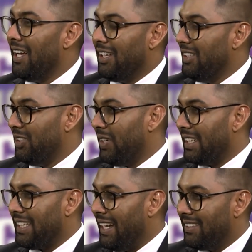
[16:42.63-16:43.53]
so
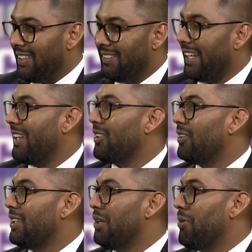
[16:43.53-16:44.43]
excited and taking it
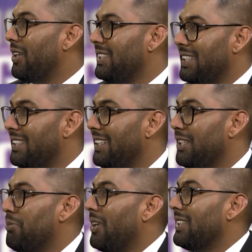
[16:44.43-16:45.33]
out of the box, so just take the
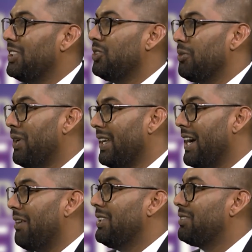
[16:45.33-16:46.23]
box and throw it by the
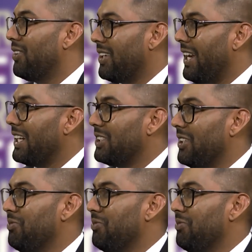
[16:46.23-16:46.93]
garbage for collection.